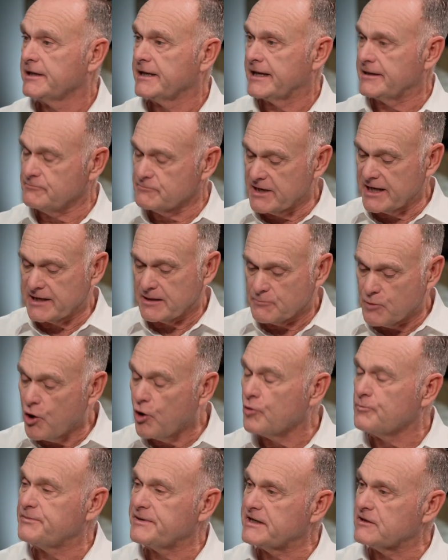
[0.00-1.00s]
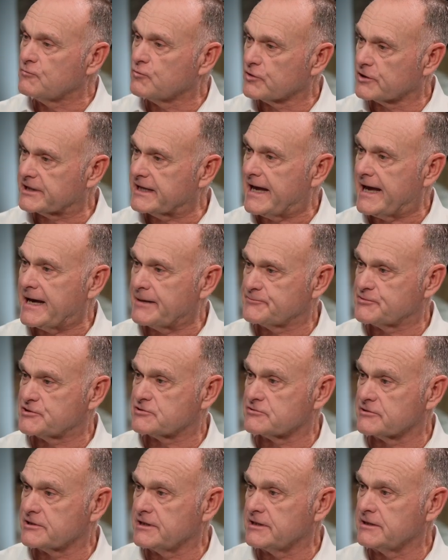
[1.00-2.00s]
And I'm hoping we're
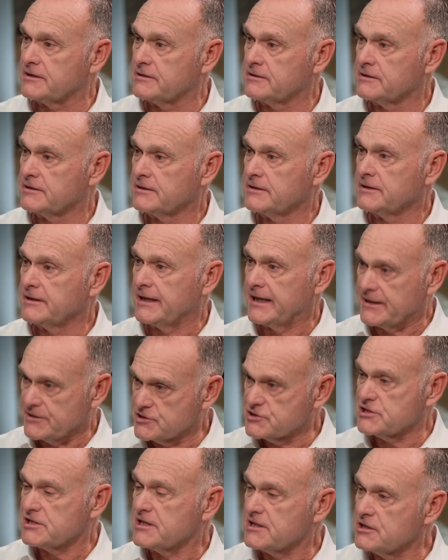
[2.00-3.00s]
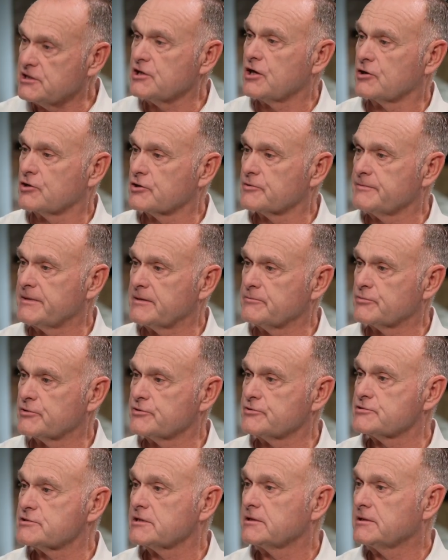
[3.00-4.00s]
capturing and seeing younger
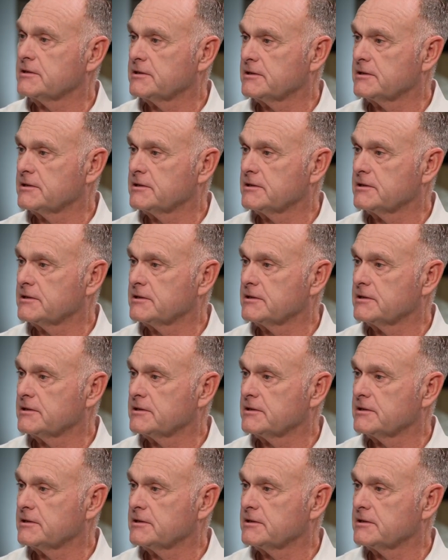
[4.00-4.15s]
members